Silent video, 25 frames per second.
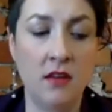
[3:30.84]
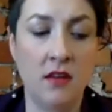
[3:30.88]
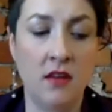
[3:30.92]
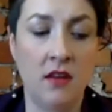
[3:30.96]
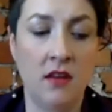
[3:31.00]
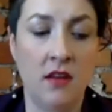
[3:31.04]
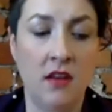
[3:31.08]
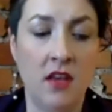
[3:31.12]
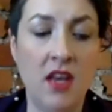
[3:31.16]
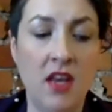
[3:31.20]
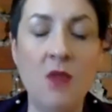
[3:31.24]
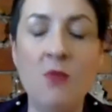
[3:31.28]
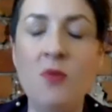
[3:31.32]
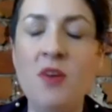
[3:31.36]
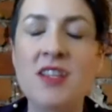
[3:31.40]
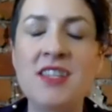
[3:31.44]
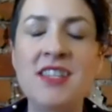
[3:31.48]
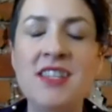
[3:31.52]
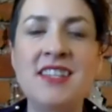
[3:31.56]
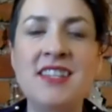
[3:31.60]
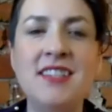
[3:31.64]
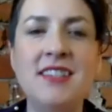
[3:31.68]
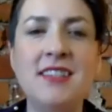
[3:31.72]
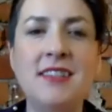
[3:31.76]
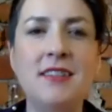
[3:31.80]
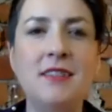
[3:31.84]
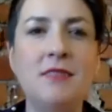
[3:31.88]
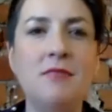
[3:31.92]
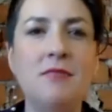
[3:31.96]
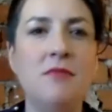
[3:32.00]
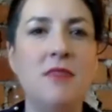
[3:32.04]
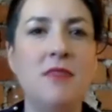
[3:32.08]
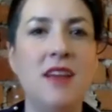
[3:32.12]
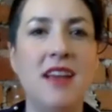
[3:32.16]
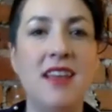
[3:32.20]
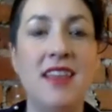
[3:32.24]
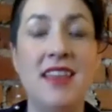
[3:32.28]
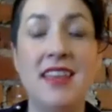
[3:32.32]
And it wasn't until
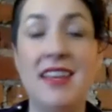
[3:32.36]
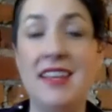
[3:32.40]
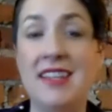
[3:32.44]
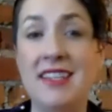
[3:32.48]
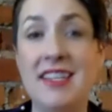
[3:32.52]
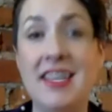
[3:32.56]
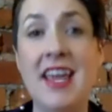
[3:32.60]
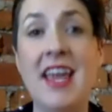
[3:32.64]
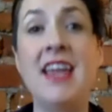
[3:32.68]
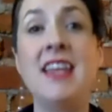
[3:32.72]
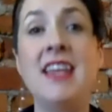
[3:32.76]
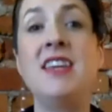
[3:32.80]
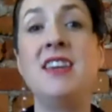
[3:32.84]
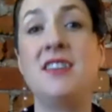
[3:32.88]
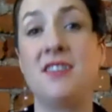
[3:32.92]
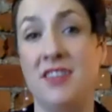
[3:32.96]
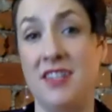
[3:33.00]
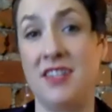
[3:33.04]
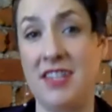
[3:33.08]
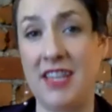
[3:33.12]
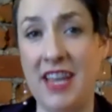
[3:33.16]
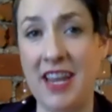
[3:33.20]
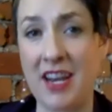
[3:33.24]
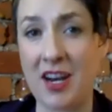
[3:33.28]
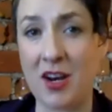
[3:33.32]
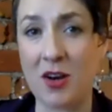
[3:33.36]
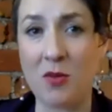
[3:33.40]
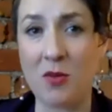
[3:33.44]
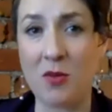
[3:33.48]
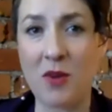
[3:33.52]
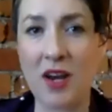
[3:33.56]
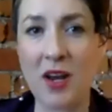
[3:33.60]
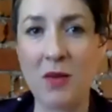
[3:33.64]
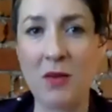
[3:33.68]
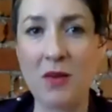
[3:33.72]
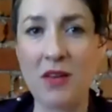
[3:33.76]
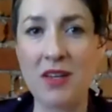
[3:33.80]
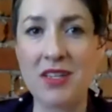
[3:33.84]
I think 10 years later when I
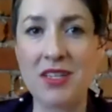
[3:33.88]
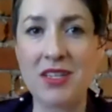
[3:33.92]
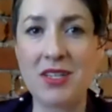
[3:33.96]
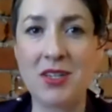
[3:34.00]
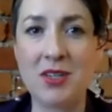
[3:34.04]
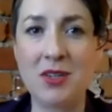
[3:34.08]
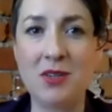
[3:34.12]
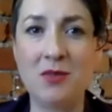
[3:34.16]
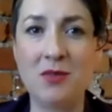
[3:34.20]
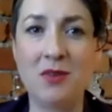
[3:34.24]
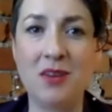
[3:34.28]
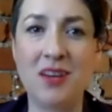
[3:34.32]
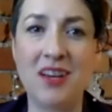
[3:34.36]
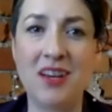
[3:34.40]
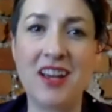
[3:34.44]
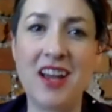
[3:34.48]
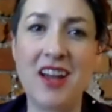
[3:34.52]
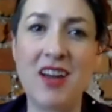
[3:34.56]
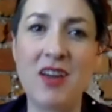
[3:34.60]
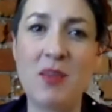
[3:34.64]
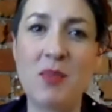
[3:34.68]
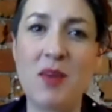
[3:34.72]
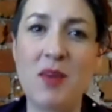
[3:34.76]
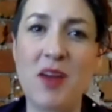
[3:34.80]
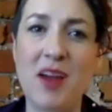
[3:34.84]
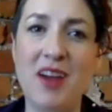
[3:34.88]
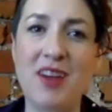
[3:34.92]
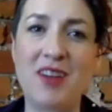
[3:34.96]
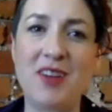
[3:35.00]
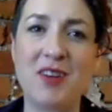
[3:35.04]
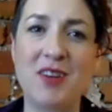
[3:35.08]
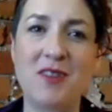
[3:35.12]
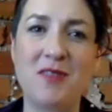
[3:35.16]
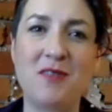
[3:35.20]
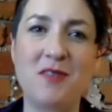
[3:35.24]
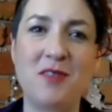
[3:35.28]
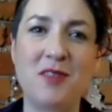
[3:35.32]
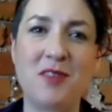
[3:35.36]
went to a chiropractor
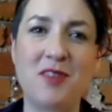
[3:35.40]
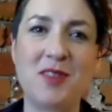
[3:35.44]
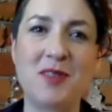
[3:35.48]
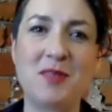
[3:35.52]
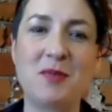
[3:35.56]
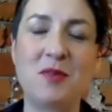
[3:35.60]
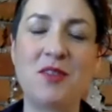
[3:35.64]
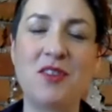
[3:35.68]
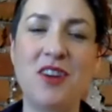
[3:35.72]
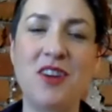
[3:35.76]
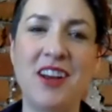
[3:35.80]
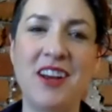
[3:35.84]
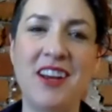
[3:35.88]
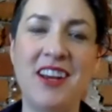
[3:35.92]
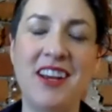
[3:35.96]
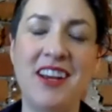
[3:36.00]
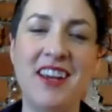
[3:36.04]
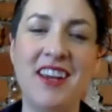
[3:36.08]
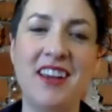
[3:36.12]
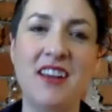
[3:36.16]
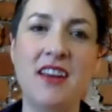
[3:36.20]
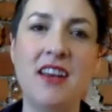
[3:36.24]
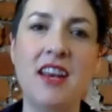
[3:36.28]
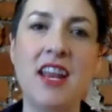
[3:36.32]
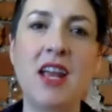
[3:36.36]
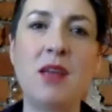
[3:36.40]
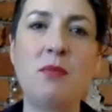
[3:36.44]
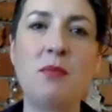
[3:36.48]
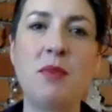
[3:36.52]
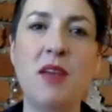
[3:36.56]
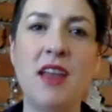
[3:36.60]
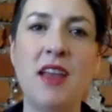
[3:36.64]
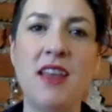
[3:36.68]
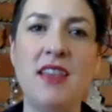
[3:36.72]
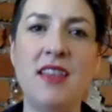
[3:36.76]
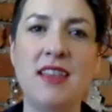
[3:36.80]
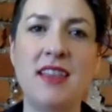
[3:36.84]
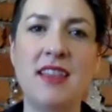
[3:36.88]
for some chronic neck
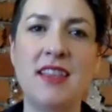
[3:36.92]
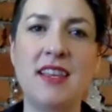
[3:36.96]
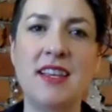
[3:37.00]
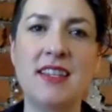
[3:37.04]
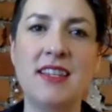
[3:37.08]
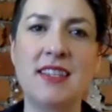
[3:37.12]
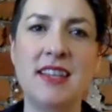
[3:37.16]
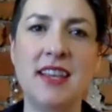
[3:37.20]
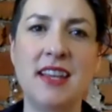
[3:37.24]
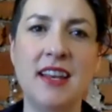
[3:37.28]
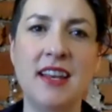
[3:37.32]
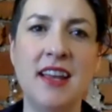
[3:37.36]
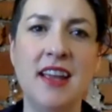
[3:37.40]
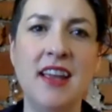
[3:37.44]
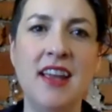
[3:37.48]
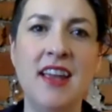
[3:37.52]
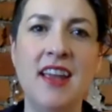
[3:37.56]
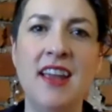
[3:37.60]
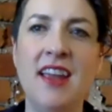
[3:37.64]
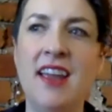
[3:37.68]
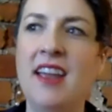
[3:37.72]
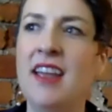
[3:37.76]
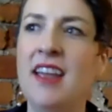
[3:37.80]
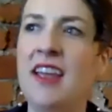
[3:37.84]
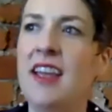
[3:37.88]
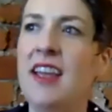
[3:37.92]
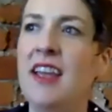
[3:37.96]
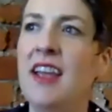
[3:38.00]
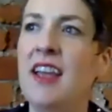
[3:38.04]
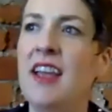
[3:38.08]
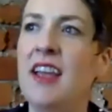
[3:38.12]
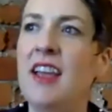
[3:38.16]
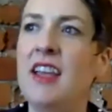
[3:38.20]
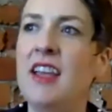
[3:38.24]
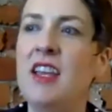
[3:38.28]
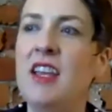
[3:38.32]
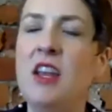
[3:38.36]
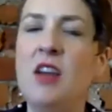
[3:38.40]
pain that they said,
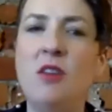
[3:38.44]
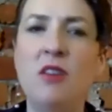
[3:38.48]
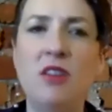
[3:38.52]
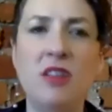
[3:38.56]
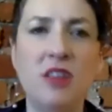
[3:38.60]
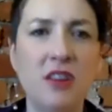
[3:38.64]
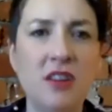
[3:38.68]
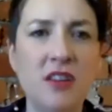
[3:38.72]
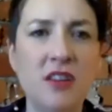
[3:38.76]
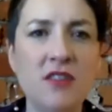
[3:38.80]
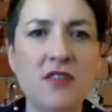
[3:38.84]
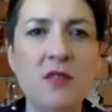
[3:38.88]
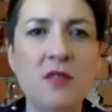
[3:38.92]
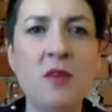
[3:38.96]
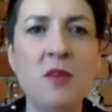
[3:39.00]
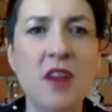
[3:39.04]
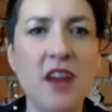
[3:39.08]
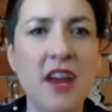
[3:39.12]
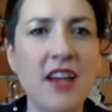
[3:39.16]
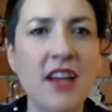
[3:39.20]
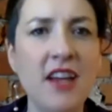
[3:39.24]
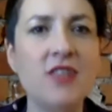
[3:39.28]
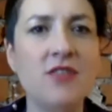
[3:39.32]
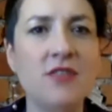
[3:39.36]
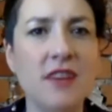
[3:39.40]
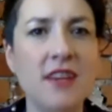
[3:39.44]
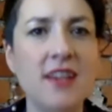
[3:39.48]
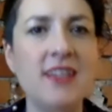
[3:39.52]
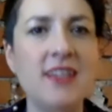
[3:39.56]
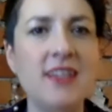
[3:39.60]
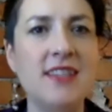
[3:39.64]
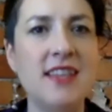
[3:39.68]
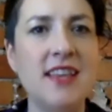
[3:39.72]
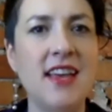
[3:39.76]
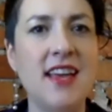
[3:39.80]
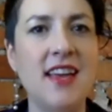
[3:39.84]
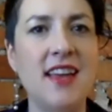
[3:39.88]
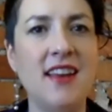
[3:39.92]
you know, it looks from your x rays
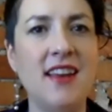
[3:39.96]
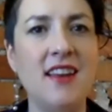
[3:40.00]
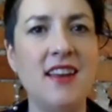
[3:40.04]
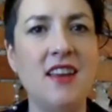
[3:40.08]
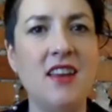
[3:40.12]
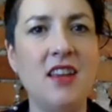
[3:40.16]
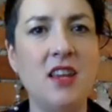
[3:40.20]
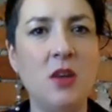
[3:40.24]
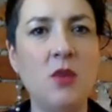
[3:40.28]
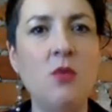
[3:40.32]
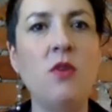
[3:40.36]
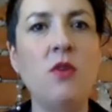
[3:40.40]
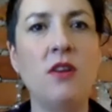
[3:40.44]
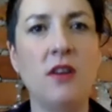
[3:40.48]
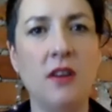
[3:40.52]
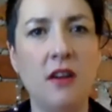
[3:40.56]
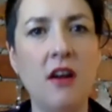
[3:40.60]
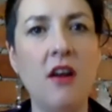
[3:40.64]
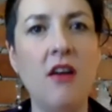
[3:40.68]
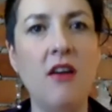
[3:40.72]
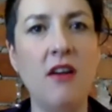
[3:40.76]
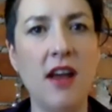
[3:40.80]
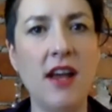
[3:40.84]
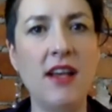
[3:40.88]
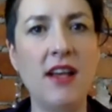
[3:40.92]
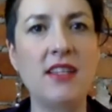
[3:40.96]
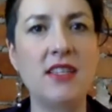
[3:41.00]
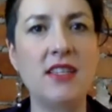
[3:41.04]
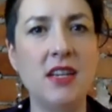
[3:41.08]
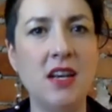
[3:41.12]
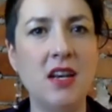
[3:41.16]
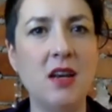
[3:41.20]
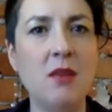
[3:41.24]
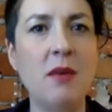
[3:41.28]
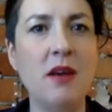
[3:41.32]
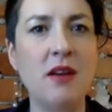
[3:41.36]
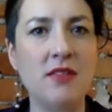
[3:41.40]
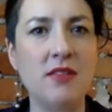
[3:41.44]
that you were in a car accident
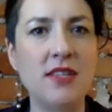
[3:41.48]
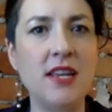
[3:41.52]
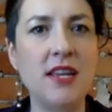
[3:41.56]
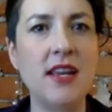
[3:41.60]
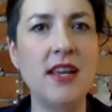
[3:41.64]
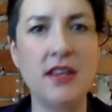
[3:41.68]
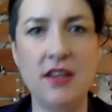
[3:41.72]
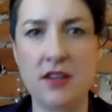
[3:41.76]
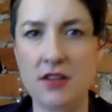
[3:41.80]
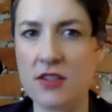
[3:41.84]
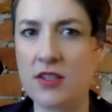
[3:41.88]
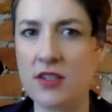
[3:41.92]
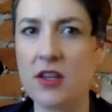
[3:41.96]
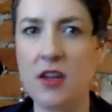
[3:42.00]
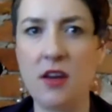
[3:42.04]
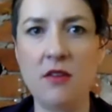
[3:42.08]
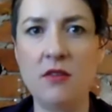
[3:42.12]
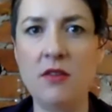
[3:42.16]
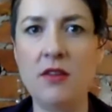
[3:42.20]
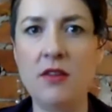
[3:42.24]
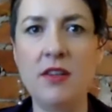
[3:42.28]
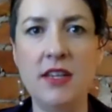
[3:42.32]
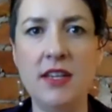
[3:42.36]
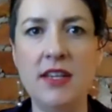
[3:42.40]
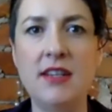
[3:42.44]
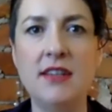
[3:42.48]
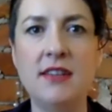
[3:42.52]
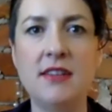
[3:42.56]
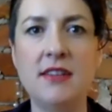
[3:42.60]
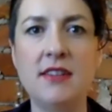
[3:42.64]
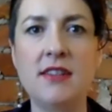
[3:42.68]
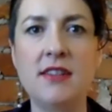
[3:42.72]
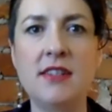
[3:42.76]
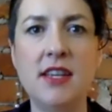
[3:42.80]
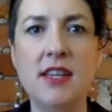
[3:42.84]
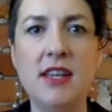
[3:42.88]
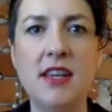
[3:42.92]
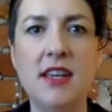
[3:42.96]
about 10 years ago and you didn't
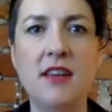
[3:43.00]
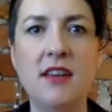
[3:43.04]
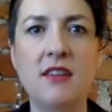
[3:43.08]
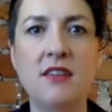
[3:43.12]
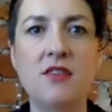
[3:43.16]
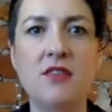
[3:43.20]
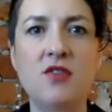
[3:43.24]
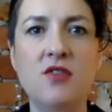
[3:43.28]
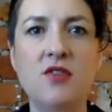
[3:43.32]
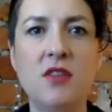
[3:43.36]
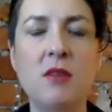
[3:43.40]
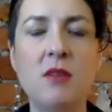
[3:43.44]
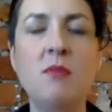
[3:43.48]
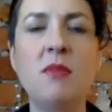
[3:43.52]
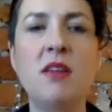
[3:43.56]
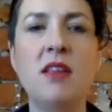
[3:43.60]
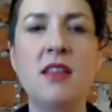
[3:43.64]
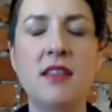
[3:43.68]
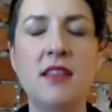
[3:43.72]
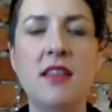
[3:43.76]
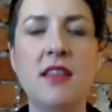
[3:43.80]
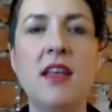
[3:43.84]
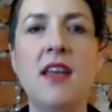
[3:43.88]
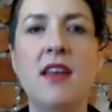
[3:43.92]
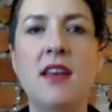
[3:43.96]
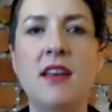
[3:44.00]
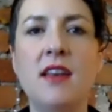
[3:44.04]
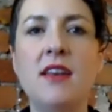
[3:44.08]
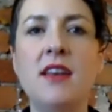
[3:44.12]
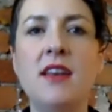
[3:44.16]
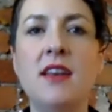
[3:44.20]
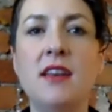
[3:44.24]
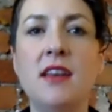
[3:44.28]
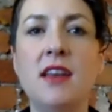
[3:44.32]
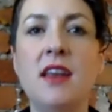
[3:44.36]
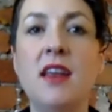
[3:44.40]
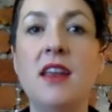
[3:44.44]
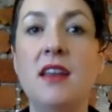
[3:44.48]
seek treatment then and
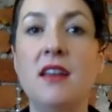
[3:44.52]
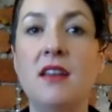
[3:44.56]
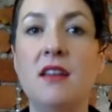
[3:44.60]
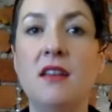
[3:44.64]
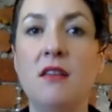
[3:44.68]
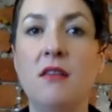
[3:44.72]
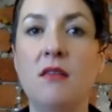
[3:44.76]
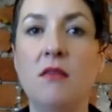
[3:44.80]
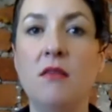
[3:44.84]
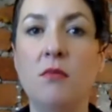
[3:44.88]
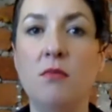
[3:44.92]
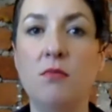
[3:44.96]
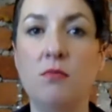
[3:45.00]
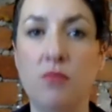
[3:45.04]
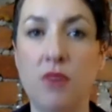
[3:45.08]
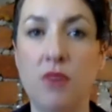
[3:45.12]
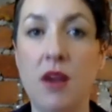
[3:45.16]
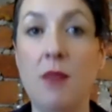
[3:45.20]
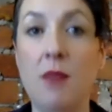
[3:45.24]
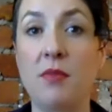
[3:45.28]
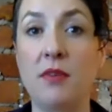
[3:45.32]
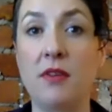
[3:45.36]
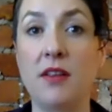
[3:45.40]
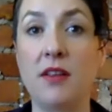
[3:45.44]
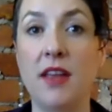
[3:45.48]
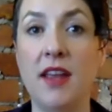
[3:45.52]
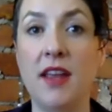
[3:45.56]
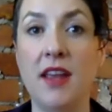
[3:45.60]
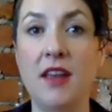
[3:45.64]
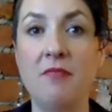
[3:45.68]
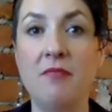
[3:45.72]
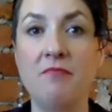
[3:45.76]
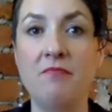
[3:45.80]
didn't heal properly.